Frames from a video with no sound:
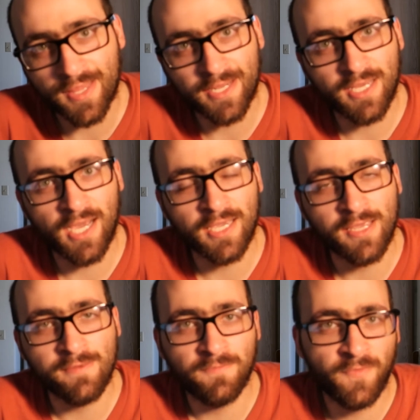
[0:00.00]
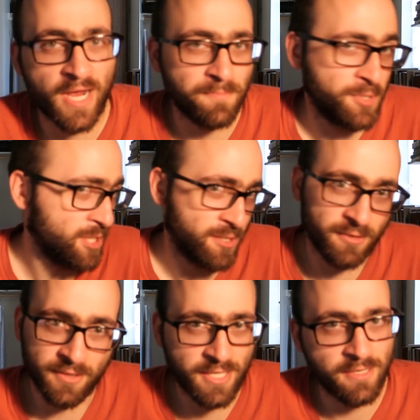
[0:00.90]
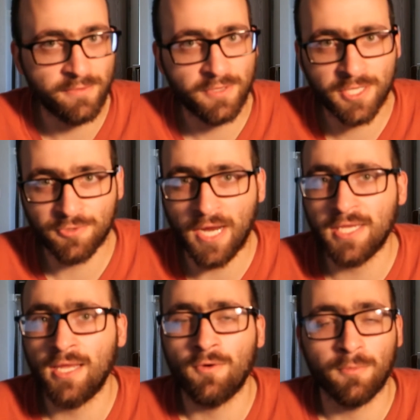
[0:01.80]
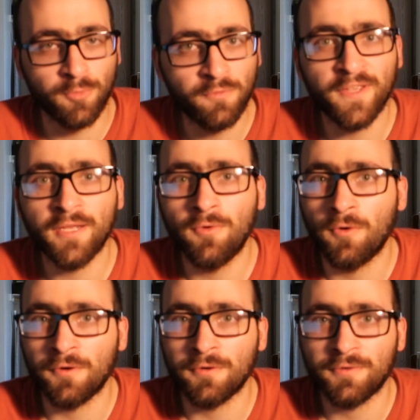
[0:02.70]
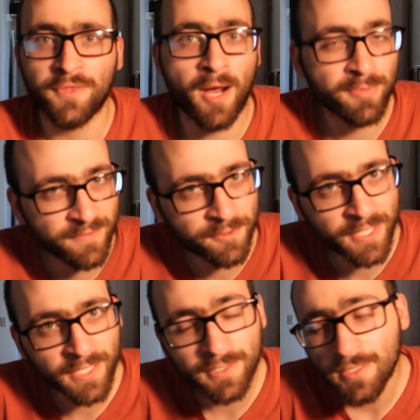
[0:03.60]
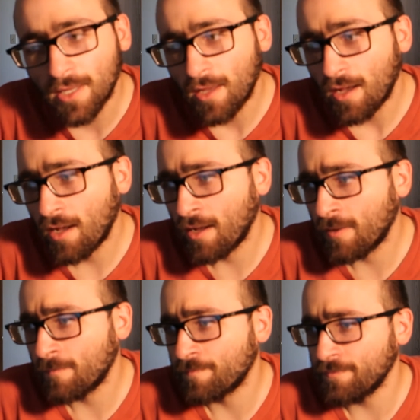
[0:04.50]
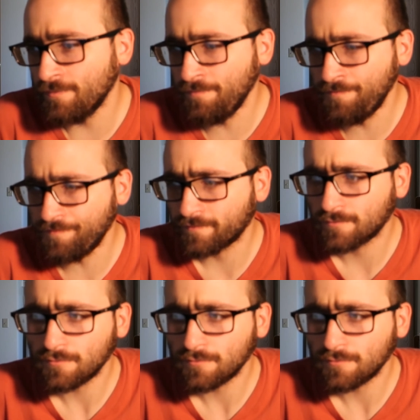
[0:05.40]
that I find particularly striking or moving or thought-provoking. Um,